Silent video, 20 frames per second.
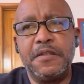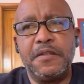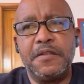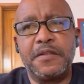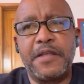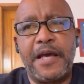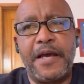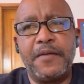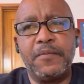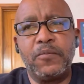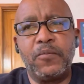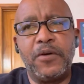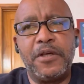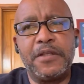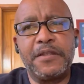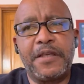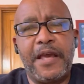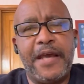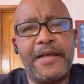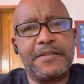that
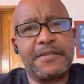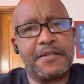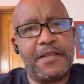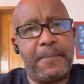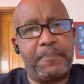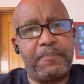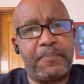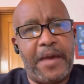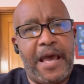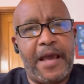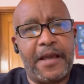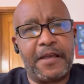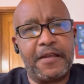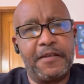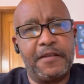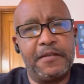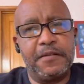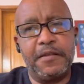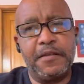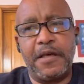one can't step back
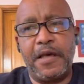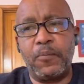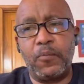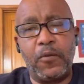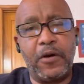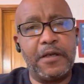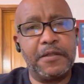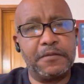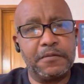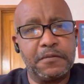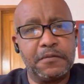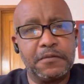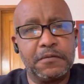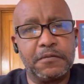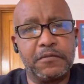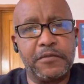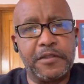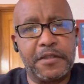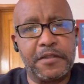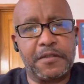and, one,
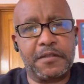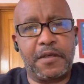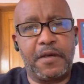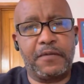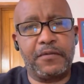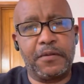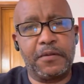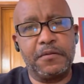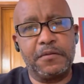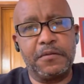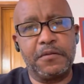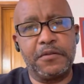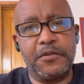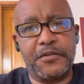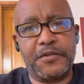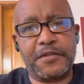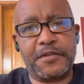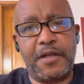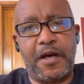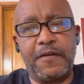rediscover
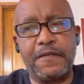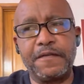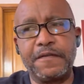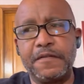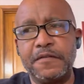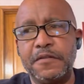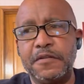yourself,